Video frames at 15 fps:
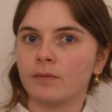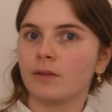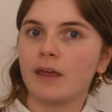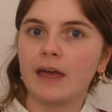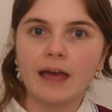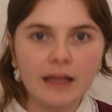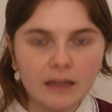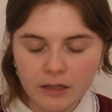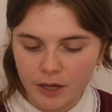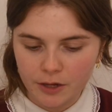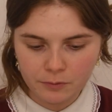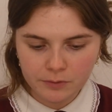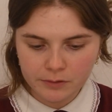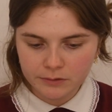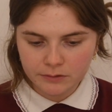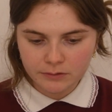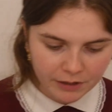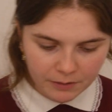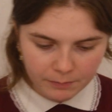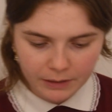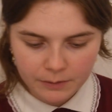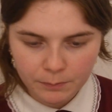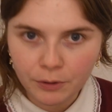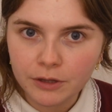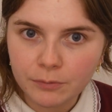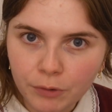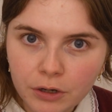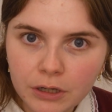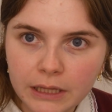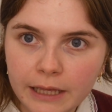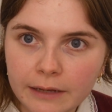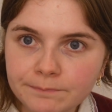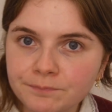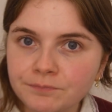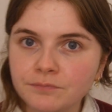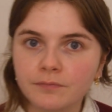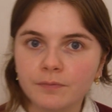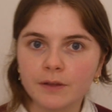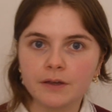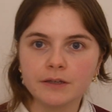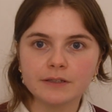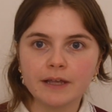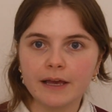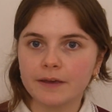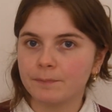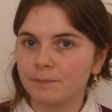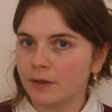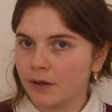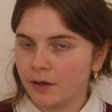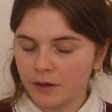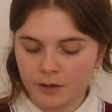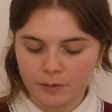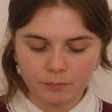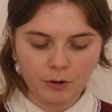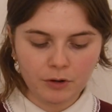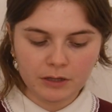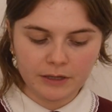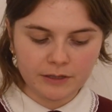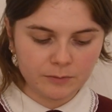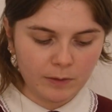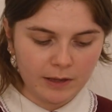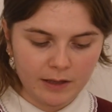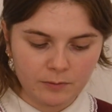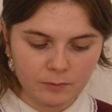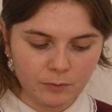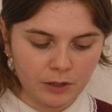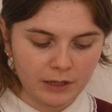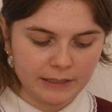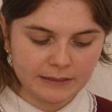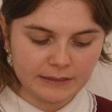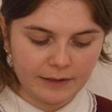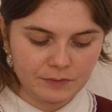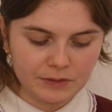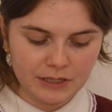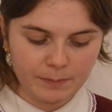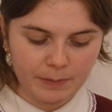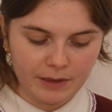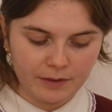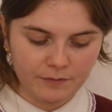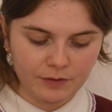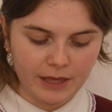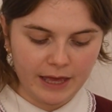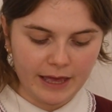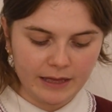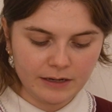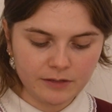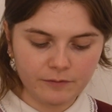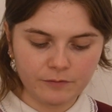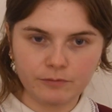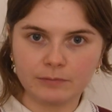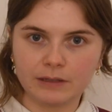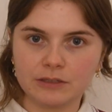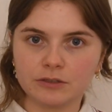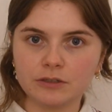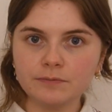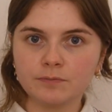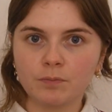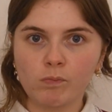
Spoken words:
Hello. Recommend putting the broccoli in. Because like, broccoli as well, what, like 70p for the head from Lidl?